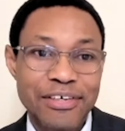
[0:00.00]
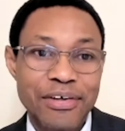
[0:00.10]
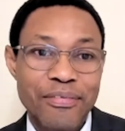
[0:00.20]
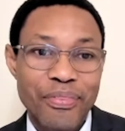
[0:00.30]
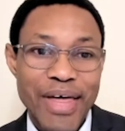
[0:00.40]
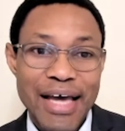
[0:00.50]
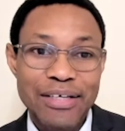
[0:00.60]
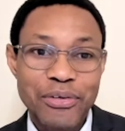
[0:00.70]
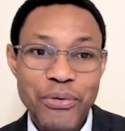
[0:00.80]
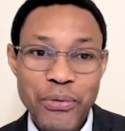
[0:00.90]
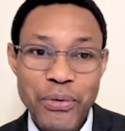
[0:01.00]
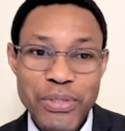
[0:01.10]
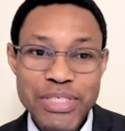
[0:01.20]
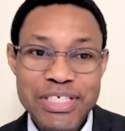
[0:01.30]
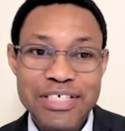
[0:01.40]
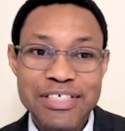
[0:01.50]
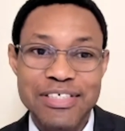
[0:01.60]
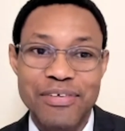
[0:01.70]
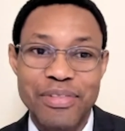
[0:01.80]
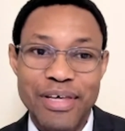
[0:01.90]
that
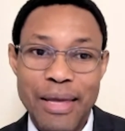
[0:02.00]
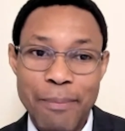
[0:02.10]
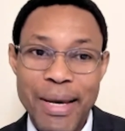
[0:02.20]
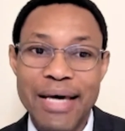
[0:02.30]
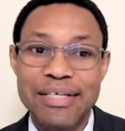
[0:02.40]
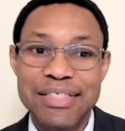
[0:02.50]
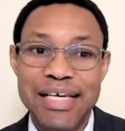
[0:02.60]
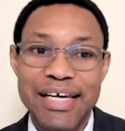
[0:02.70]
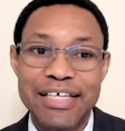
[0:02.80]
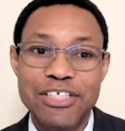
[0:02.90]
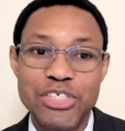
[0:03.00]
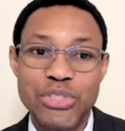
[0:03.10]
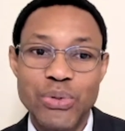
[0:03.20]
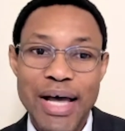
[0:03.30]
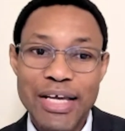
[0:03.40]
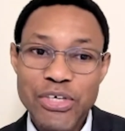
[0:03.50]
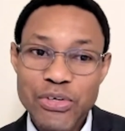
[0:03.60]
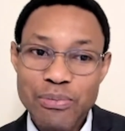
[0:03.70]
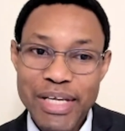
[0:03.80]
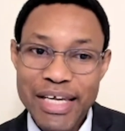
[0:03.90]
causes the hepatocytes to
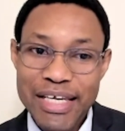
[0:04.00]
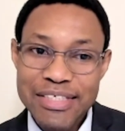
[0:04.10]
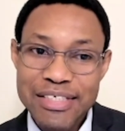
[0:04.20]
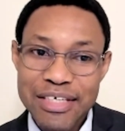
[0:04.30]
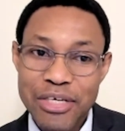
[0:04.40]
accumulate